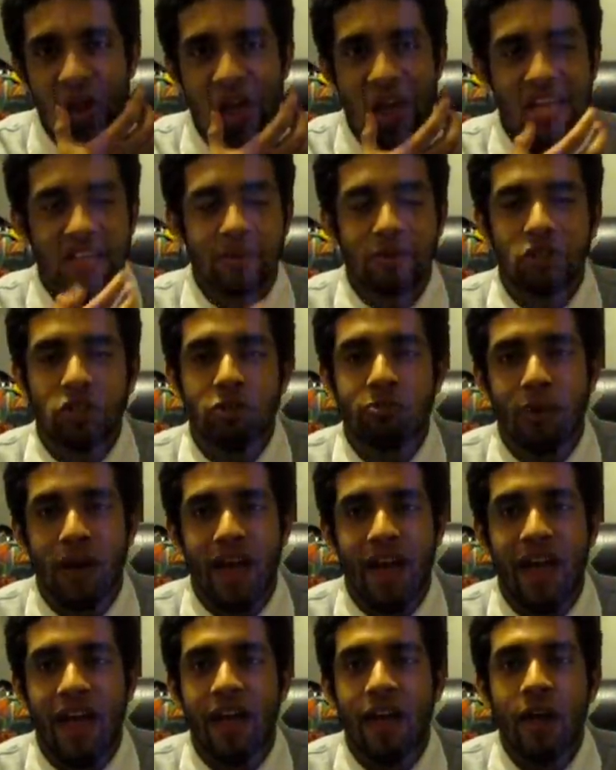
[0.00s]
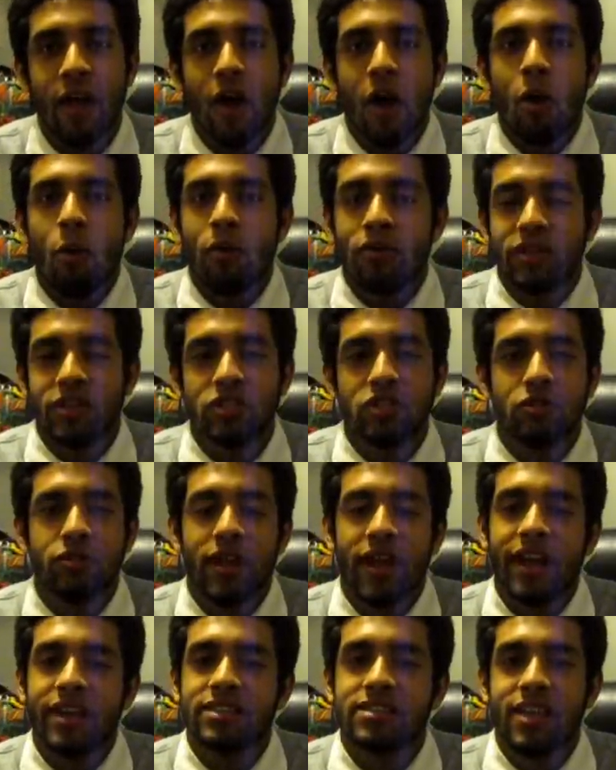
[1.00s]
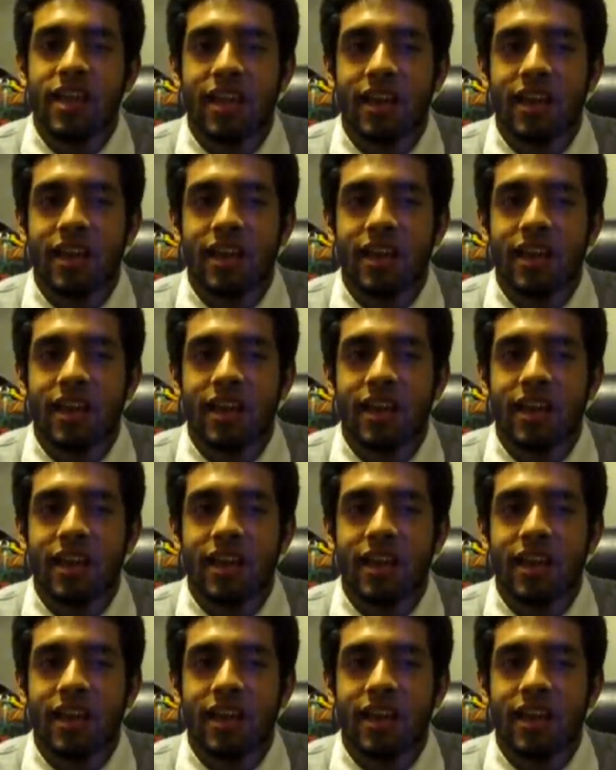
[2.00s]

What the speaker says: expect you to pay within 2 days,